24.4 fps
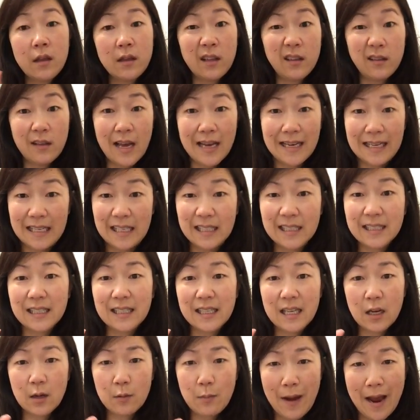the lighting is
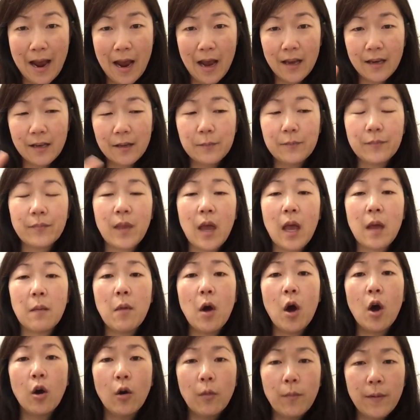in here bad. I'm
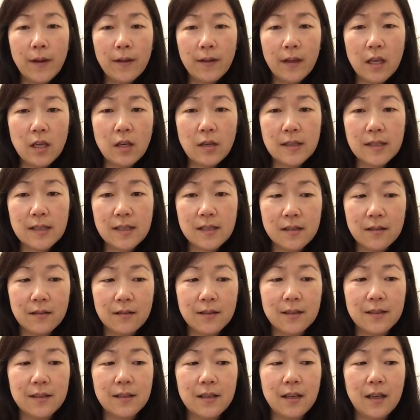hoping that you can
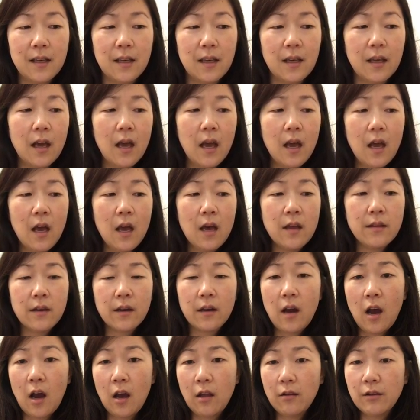still see the
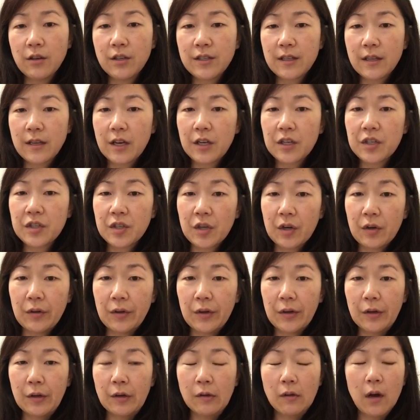colors that I show
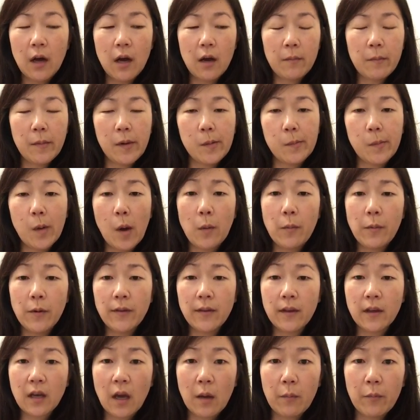you. Um, I'm hoping
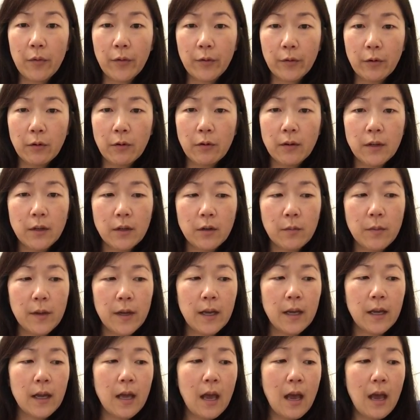they come through a little
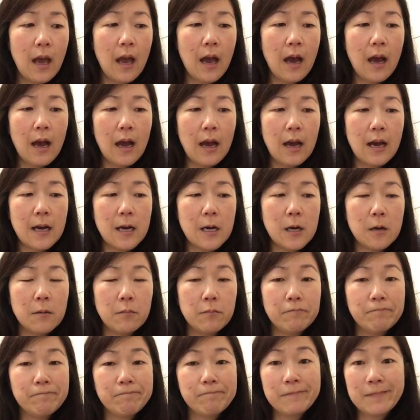bit.
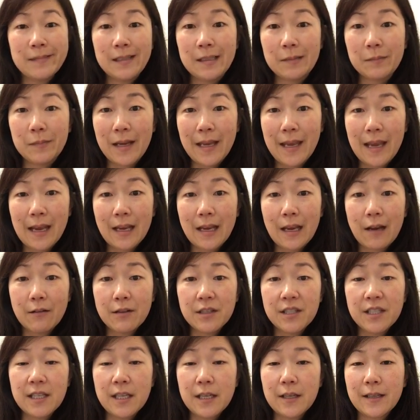Um, I can't
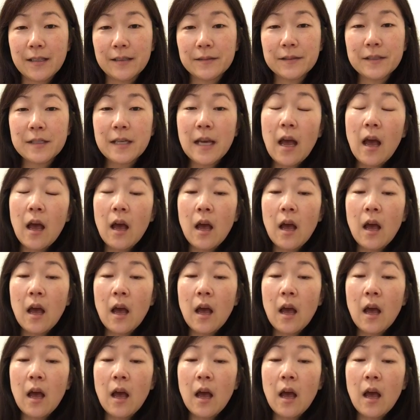guarantee it.